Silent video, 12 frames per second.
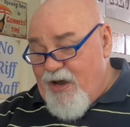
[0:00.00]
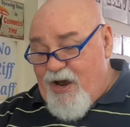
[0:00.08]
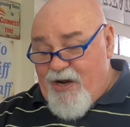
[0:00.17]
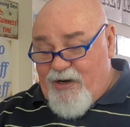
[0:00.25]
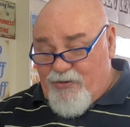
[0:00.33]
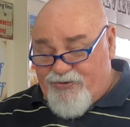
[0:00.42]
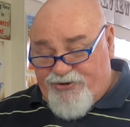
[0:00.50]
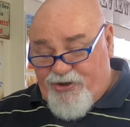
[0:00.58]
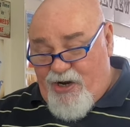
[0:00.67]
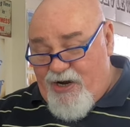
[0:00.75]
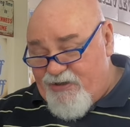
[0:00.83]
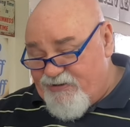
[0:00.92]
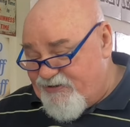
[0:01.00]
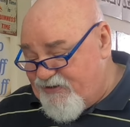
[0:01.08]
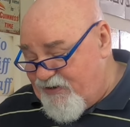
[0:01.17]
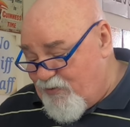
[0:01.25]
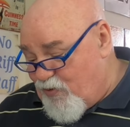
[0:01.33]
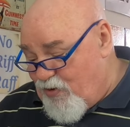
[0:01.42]
And I'll try and
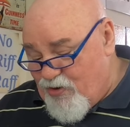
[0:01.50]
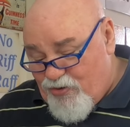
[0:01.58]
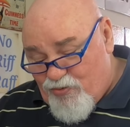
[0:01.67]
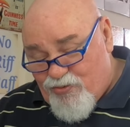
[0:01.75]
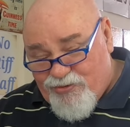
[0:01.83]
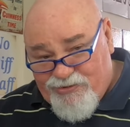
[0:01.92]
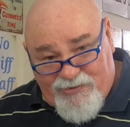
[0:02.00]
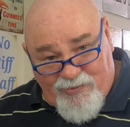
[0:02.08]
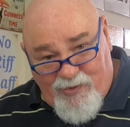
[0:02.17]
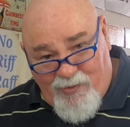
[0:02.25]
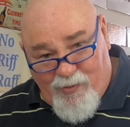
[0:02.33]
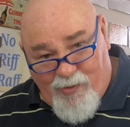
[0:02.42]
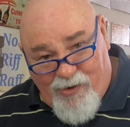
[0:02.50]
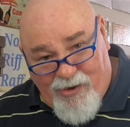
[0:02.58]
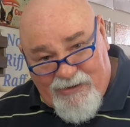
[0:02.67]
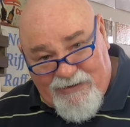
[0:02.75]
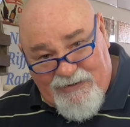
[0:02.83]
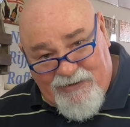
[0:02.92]
see what goes with what.
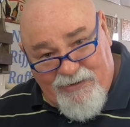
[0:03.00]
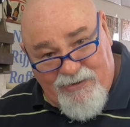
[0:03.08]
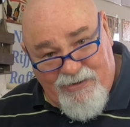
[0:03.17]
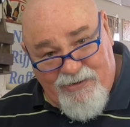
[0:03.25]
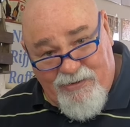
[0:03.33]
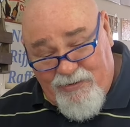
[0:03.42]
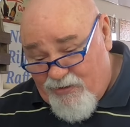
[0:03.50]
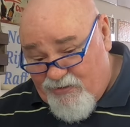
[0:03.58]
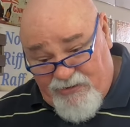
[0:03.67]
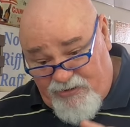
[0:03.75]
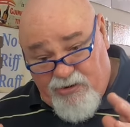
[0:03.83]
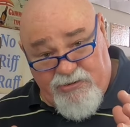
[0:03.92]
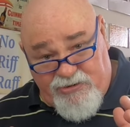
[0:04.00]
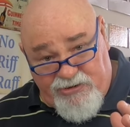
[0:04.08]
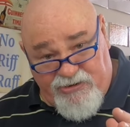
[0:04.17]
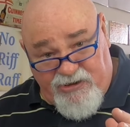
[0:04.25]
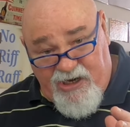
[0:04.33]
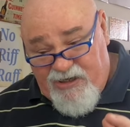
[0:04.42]
This is, it's
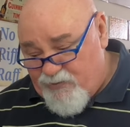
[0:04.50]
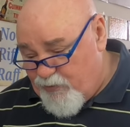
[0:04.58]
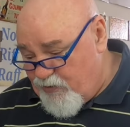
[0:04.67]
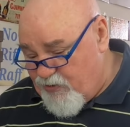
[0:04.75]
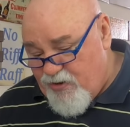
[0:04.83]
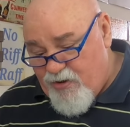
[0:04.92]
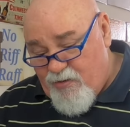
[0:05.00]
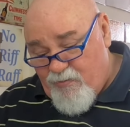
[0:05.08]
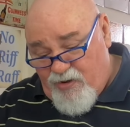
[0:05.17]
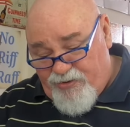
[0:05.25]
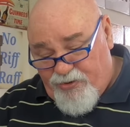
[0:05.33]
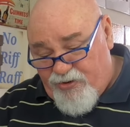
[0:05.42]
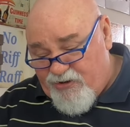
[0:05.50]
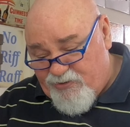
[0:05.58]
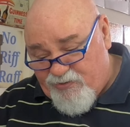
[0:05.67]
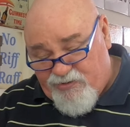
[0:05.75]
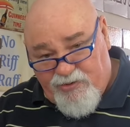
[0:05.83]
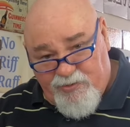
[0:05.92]
just guesswork. But I thought this
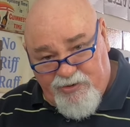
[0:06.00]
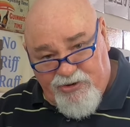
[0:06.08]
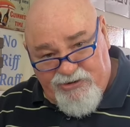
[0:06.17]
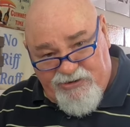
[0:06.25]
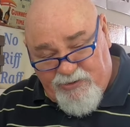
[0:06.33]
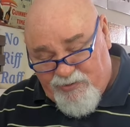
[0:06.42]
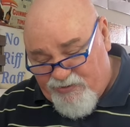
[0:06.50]
was, because this